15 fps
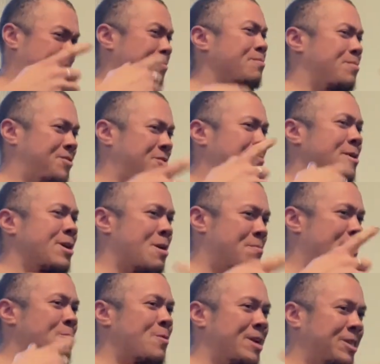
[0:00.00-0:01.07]
But you pick up
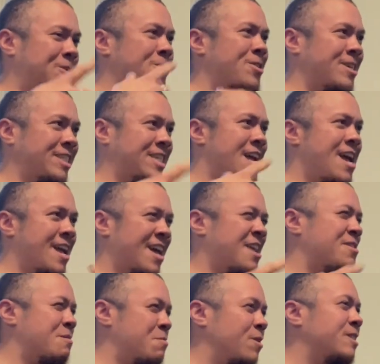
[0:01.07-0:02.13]
on what each other is saying. I
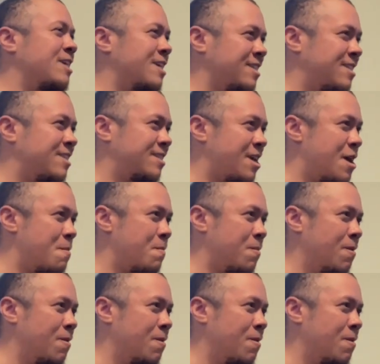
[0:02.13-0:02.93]
think music is the same.